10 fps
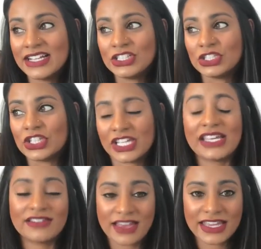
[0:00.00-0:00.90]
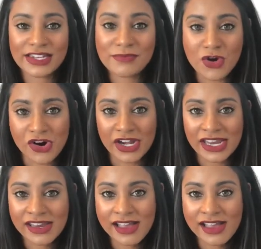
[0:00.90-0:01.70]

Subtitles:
looking like an Amari,